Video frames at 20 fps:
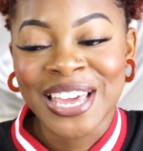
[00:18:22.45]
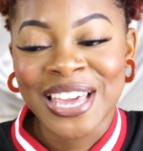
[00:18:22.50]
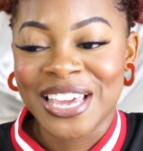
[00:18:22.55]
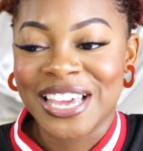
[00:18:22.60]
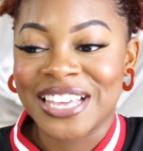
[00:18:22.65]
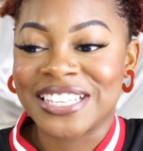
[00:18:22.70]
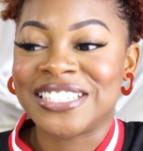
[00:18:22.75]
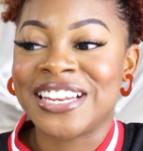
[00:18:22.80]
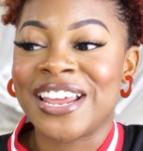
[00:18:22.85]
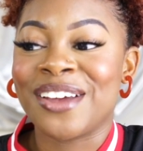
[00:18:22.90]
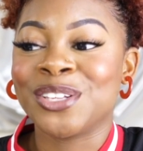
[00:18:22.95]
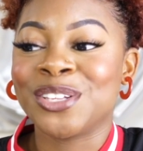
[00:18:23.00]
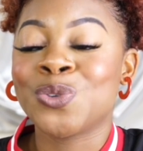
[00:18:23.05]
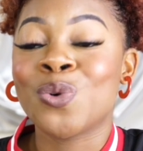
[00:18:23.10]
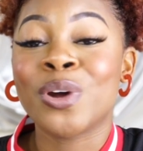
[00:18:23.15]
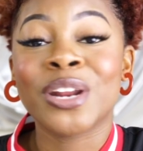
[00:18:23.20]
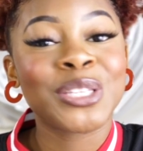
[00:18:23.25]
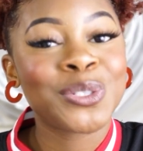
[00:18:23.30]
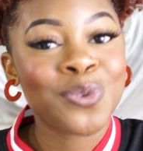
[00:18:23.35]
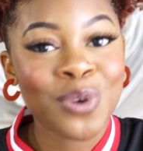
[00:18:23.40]
It's now
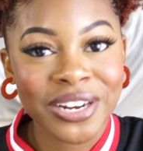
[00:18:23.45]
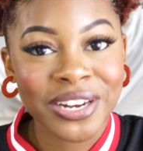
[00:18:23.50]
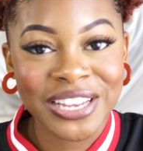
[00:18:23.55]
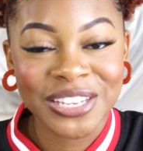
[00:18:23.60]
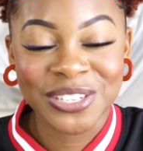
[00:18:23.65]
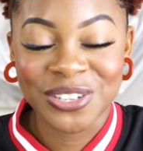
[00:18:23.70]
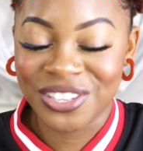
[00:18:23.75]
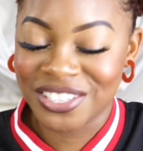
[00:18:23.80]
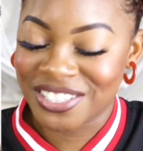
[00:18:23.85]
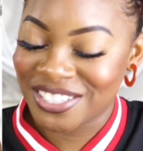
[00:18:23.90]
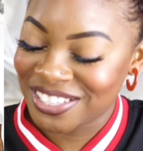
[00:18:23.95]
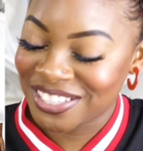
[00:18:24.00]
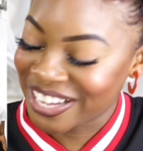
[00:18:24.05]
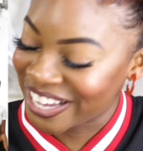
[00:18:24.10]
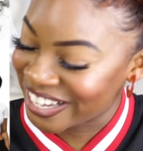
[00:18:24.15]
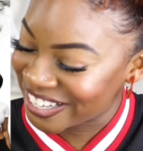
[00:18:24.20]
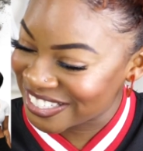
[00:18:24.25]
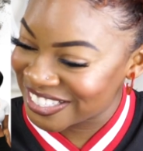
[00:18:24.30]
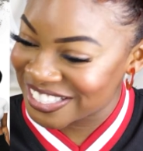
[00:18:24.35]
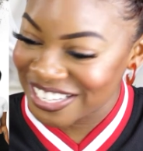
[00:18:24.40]
2020, so this is
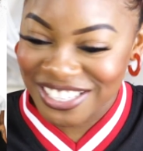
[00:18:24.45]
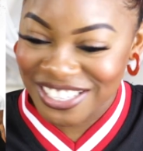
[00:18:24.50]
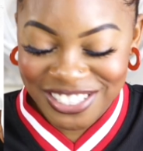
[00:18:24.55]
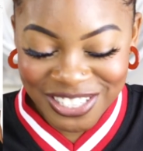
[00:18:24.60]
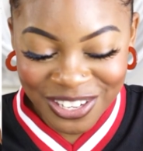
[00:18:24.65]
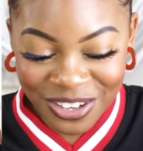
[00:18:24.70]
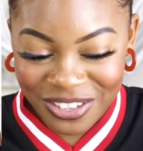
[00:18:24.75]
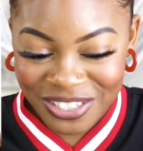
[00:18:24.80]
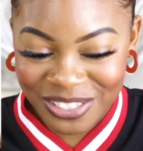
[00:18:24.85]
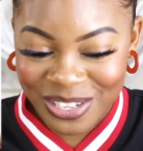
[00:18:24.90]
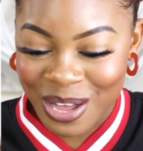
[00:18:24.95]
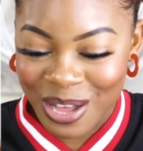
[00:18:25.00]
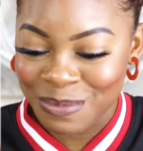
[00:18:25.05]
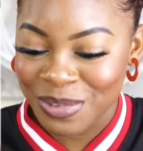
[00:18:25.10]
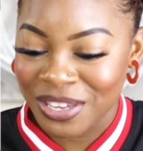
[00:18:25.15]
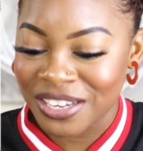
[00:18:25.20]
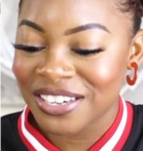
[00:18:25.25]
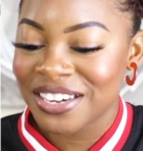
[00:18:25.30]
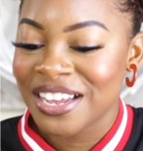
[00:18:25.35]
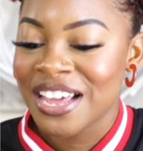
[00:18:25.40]
like 6 years
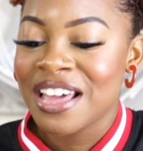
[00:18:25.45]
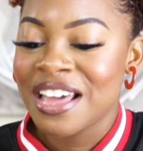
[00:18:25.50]
coming.